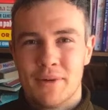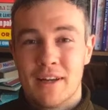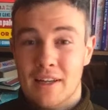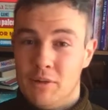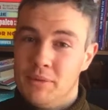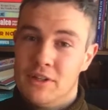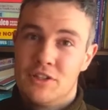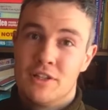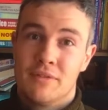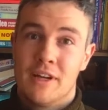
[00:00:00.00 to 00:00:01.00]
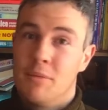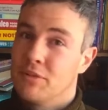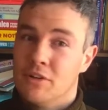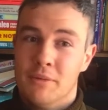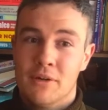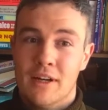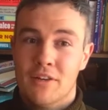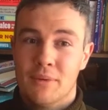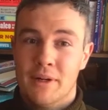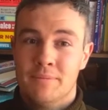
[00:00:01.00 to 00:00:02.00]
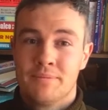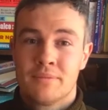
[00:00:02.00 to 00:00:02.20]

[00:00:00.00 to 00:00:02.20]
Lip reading: But a little bit of ginger for them is going to be great as well.